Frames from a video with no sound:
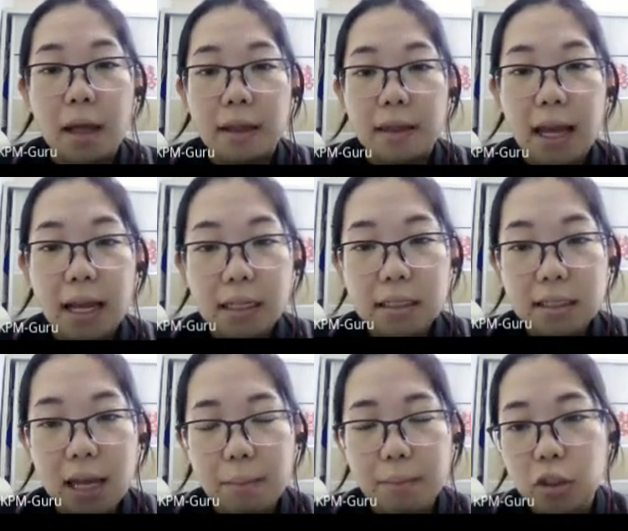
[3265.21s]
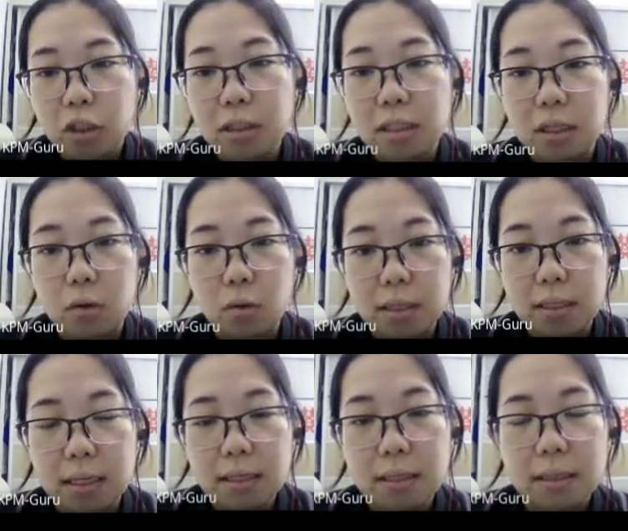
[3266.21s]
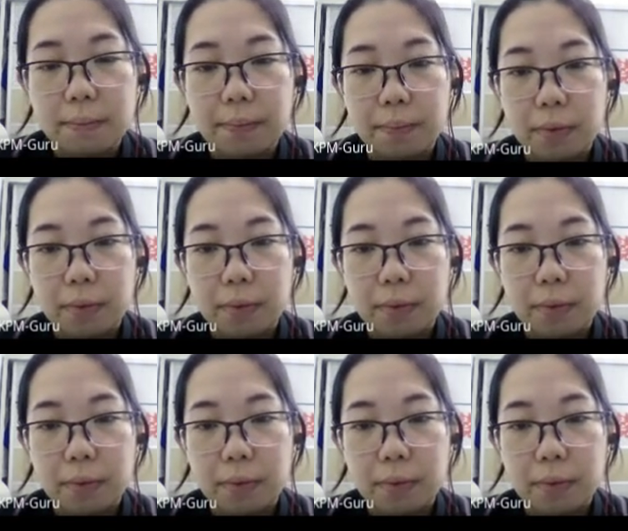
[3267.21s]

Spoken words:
Then the temperature decreases.